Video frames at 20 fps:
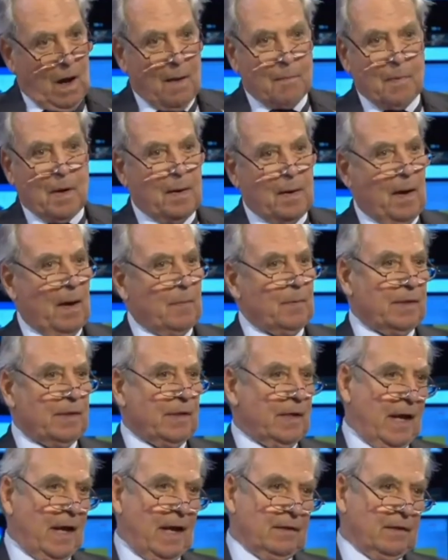I would
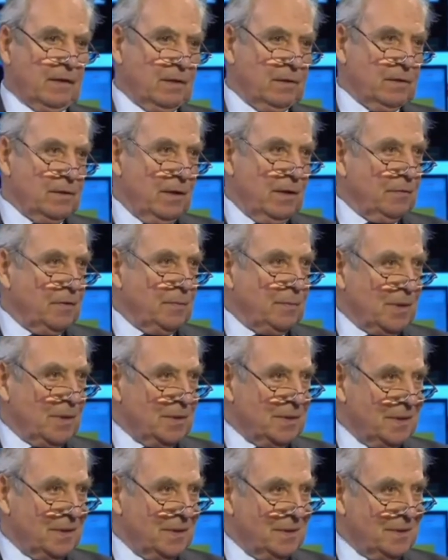think, and the Conservative
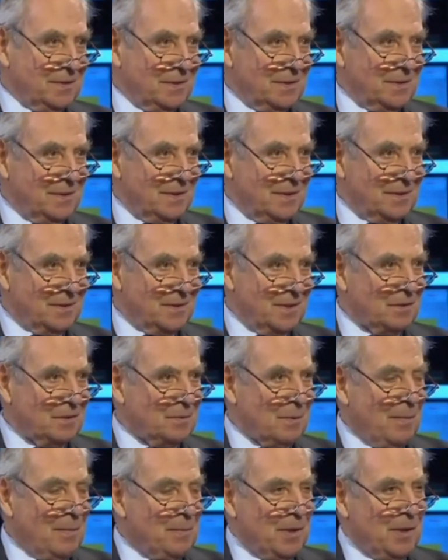Party, yes, yes. Yeah. That's
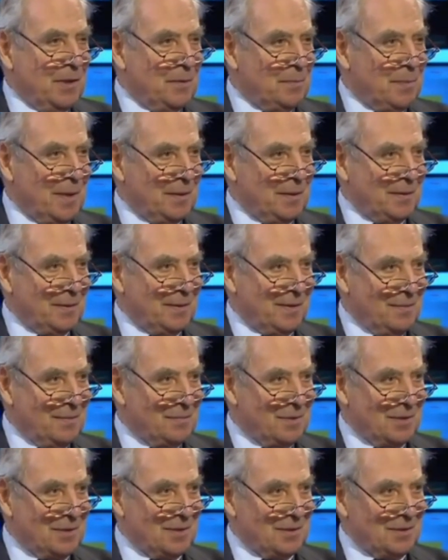why I'm an independent. I'm
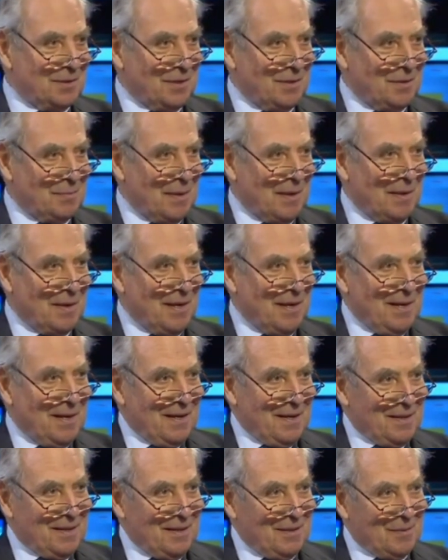sitting as an
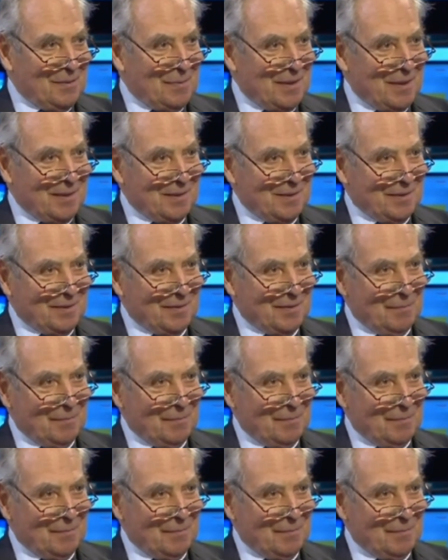independent.